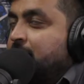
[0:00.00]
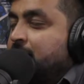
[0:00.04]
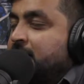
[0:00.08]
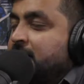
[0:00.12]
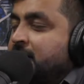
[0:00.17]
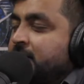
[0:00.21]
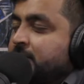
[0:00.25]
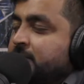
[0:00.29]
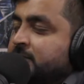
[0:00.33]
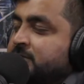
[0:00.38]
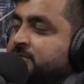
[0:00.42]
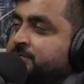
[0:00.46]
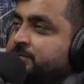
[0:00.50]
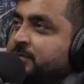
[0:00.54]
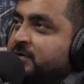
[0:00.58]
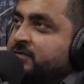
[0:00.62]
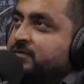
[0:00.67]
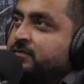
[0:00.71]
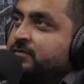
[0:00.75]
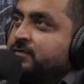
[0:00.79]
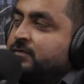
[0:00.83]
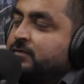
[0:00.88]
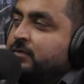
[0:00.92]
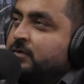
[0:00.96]
think it was
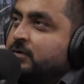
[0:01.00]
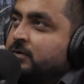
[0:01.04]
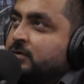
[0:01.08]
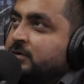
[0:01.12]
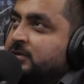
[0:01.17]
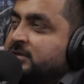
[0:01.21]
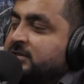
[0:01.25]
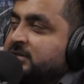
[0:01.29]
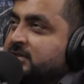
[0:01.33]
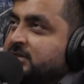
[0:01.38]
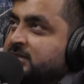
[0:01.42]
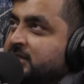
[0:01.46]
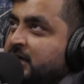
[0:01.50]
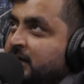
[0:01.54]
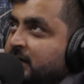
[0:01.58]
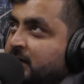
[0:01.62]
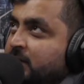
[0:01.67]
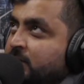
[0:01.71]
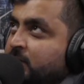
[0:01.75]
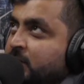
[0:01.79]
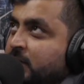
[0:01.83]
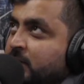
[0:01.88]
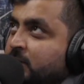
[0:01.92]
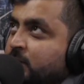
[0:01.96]
before the
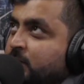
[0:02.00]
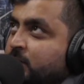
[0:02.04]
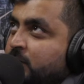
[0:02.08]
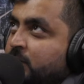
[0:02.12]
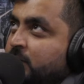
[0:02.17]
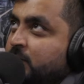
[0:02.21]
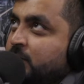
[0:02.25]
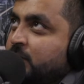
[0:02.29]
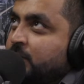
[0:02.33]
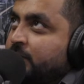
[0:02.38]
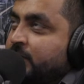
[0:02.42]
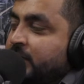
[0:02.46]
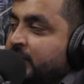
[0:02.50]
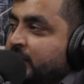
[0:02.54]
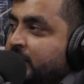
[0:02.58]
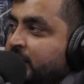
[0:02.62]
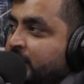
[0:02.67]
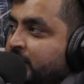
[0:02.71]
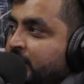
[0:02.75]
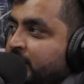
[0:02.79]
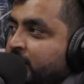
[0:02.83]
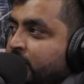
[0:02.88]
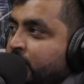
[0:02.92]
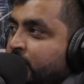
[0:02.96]
Second World War
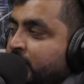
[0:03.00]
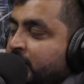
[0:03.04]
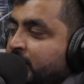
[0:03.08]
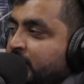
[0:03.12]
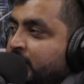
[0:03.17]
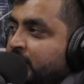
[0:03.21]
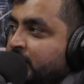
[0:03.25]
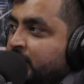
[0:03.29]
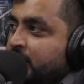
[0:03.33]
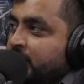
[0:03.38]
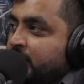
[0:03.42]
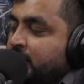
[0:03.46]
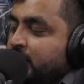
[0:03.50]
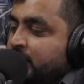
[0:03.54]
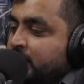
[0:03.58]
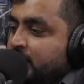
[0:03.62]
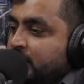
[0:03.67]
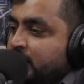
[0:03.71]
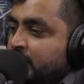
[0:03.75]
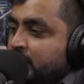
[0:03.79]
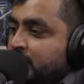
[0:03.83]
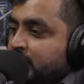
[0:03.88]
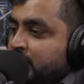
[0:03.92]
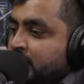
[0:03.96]
where
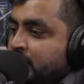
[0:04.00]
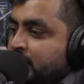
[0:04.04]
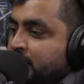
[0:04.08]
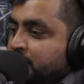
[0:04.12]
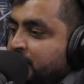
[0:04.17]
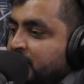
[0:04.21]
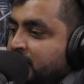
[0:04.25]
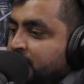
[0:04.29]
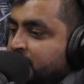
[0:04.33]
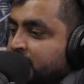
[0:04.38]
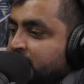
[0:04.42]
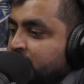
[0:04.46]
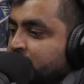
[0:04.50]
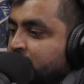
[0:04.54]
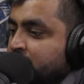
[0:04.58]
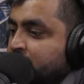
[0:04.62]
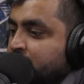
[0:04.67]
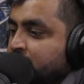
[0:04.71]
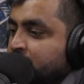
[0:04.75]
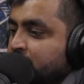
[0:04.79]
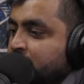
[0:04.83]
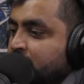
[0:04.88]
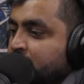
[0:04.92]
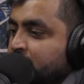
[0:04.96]
people
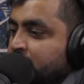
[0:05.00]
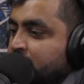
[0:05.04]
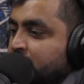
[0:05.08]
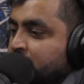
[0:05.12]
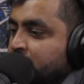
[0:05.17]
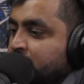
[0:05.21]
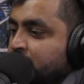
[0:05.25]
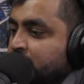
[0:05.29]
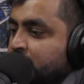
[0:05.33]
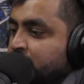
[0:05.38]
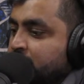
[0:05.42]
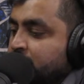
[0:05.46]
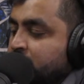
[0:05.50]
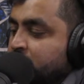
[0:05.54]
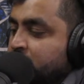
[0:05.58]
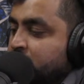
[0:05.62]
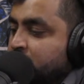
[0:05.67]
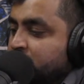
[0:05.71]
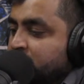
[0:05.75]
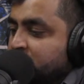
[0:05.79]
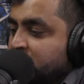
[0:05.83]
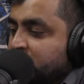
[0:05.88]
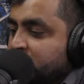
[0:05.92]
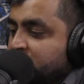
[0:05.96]

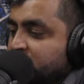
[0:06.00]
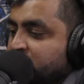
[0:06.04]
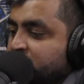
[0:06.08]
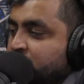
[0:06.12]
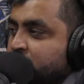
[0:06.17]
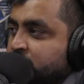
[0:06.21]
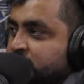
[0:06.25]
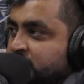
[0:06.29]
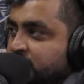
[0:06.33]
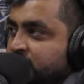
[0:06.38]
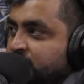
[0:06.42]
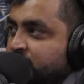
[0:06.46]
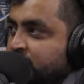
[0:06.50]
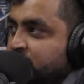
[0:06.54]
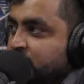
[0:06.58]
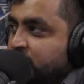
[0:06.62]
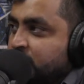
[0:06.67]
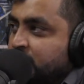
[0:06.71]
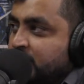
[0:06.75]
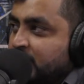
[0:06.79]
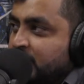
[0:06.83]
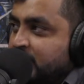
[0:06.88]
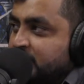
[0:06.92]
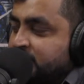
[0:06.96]
looked at the fossil
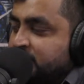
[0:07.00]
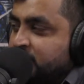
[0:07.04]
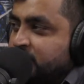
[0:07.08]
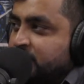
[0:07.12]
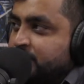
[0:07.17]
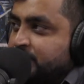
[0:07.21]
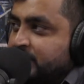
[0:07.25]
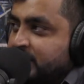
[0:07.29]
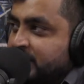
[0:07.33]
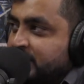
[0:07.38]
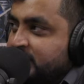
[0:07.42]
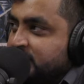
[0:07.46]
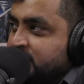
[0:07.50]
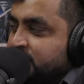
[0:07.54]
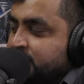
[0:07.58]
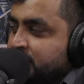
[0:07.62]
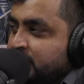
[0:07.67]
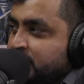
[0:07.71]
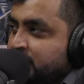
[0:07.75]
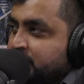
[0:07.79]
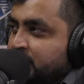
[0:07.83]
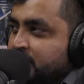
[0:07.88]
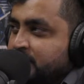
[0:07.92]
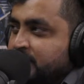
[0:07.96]
fuel as a
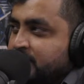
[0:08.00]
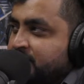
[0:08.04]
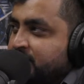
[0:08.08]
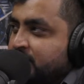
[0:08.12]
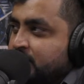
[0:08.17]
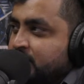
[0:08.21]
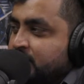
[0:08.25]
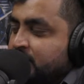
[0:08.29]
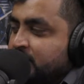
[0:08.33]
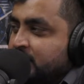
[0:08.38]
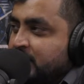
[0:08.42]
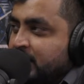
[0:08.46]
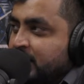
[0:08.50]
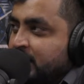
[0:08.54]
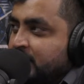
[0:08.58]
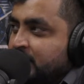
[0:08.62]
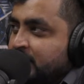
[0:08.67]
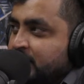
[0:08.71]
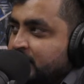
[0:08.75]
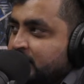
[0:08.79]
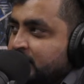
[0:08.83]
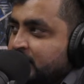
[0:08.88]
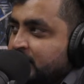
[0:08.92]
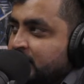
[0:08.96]
replacement. But before that,
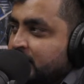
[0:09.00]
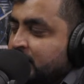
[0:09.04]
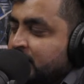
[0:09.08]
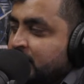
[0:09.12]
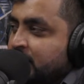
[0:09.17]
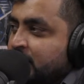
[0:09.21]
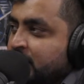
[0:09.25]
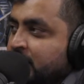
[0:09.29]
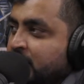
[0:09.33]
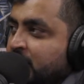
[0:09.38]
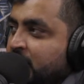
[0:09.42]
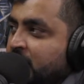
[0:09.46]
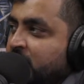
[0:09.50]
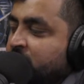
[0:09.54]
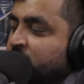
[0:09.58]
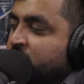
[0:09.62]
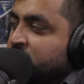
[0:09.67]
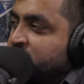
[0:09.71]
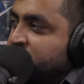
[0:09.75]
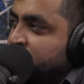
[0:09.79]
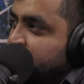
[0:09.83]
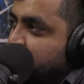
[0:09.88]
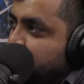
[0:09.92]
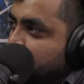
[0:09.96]
I think it
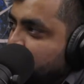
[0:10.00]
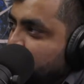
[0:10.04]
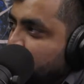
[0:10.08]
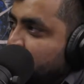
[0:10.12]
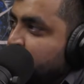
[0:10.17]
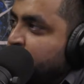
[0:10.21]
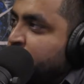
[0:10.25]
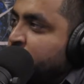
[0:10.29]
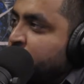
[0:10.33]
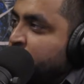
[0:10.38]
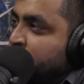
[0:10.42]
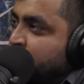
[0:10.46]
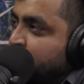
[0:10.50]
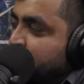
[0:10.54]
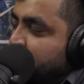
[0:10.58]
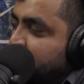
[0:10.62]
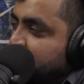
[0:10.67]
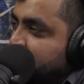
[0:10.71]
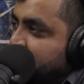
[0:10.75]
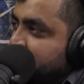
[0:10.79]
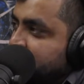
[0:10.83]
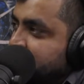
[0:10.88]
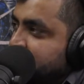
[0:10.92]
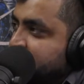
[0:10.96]
was more
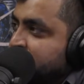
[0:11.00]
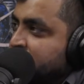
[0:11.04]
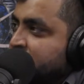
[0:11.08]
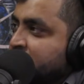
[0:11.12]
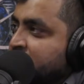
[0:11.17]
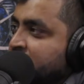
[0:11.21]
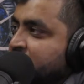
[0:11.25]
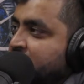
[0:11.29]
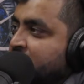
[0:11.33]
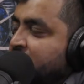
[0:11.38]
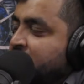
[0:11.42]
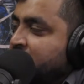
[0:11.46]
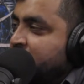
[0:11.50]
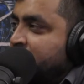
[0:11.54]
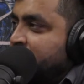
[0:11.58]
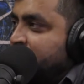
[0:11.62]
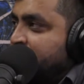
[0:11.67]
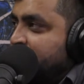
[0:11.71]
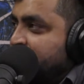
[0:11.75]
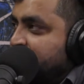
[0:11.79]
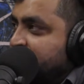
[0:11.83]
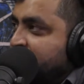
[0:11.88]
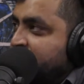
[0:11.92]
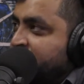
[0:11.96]
towards
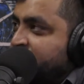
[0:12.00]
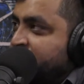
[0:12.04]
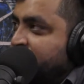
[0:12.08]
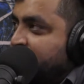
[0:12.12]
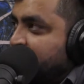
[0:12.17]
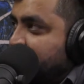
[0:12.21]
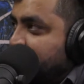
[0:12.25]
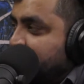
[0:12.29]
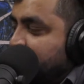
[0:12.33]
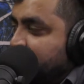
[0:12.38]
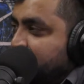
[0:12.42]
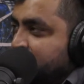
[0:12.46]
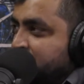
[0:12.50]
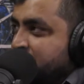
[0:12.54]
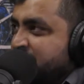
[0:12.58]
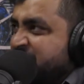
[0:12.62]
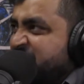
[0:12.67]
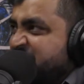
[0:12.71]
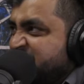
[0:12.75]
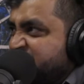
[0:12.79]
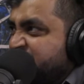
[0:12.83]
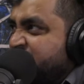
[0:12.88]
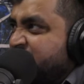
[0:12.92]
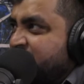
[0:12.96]
electric
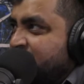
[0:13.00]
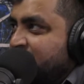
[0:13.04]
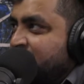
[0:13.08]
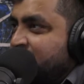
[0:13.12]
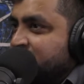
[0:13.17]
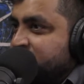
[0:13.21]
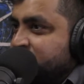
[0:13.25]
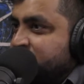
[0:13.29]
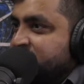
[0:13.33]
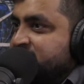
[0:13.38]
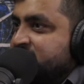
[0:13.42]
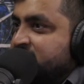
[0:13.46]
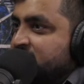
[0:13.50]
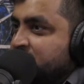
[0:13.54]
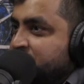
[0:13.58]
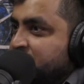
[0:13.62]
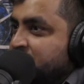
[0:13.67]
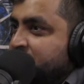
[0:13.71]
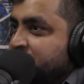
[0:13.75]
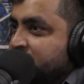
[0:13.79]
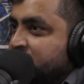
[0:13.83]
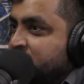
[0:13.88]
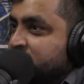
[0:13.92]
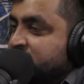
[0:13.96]
cars, basically
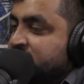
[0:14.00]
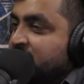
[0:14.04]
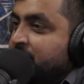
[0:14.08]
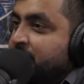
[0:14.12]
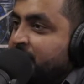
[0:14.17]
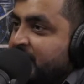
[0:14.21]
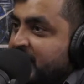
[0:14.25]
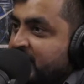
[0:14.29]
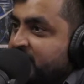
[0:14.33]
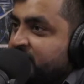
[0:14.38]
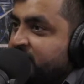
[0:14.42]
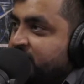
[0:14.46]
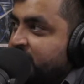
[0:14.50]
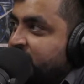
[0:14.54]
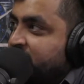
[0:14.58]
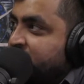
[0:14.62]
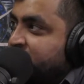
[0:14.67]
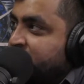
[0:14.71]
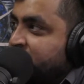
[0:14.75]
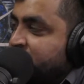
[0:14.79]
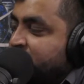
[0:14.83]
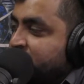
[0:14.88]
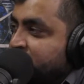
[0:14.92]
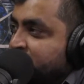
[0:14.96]
people using batteries
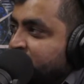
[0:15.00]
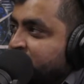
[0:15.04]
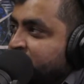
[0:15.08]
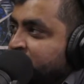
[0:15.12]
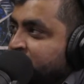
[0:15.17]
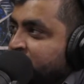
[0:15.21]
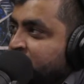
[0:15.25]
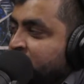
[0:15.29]
to sort of